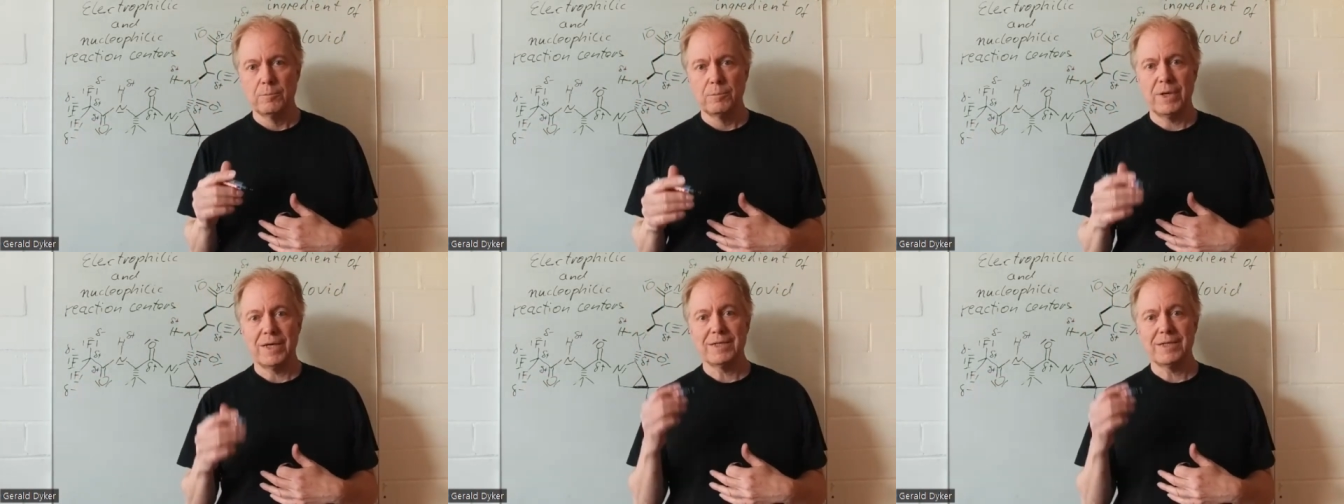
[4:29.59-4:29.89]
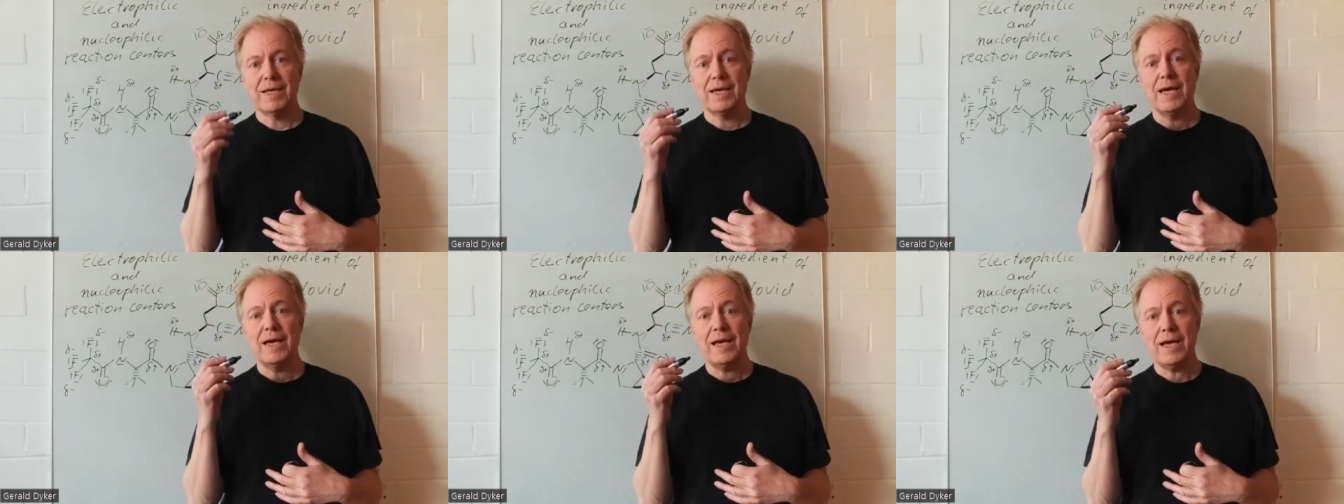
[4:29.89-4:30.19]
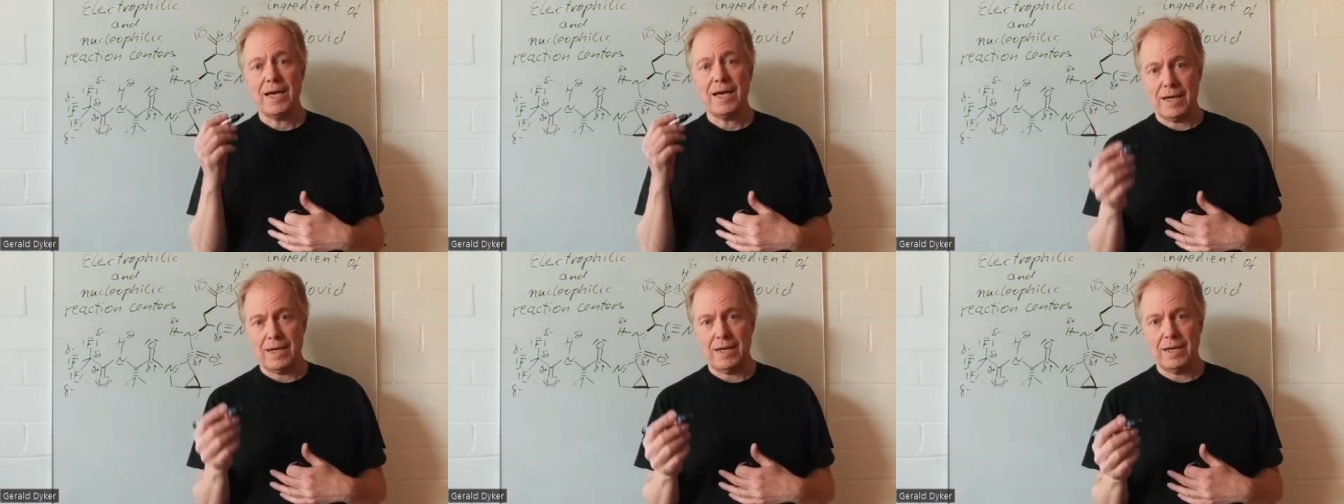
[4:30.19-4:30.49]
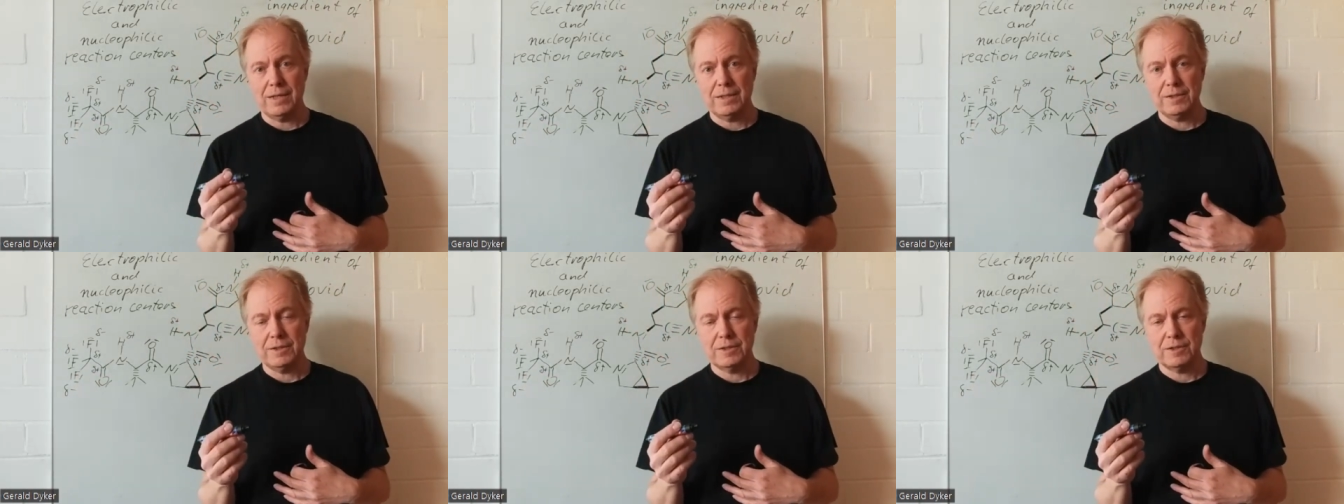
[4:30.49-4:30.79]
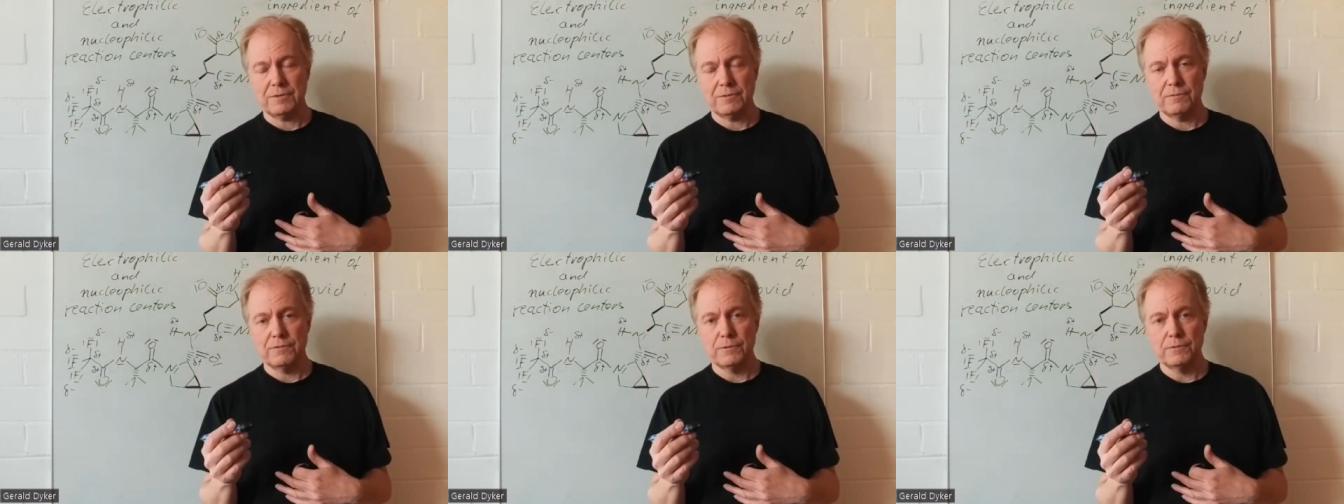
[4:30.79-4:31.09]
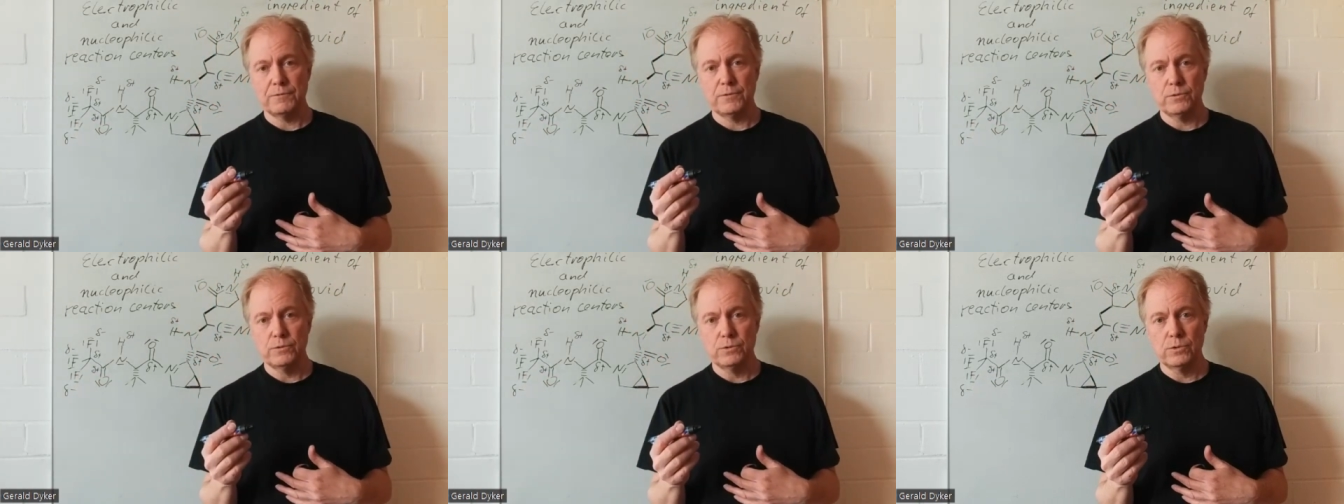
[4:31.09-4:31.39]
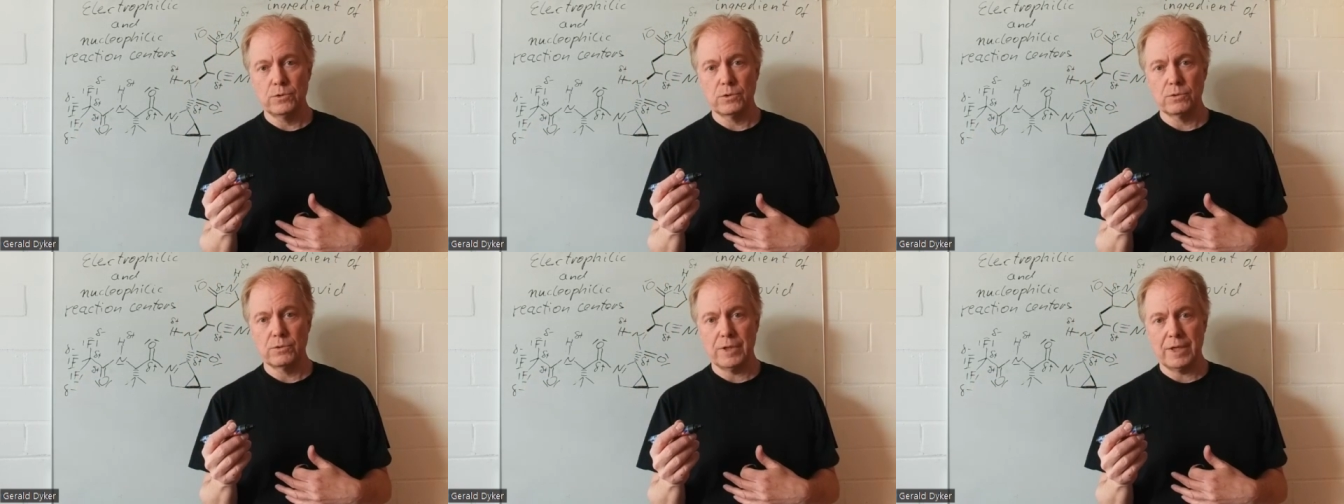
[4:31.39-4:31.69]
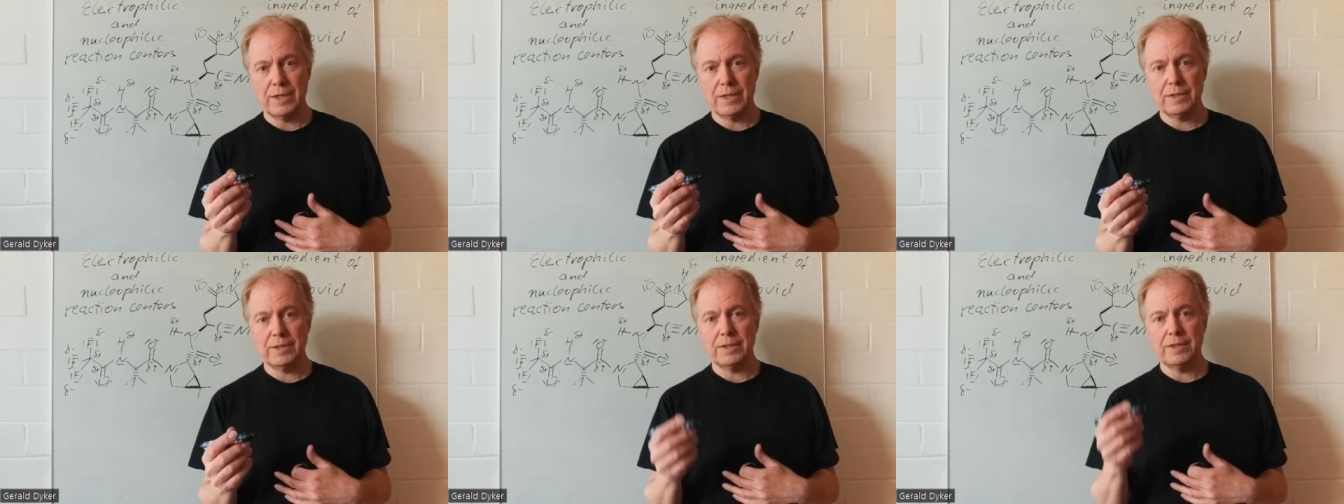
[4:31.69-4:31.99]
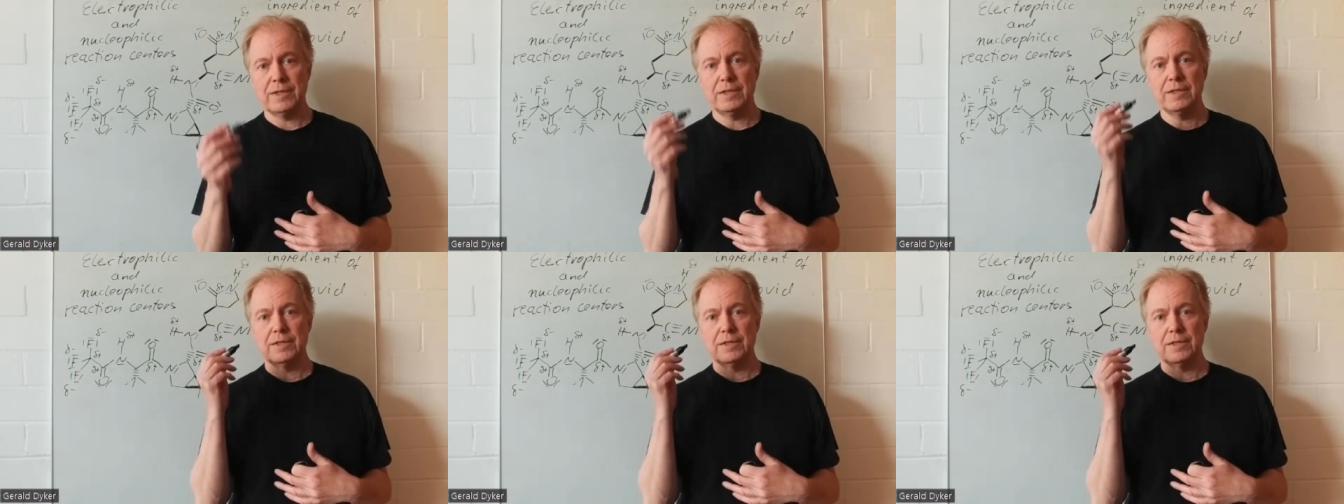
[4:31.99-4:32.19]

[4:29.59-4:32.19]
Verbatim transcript: but as the fluoride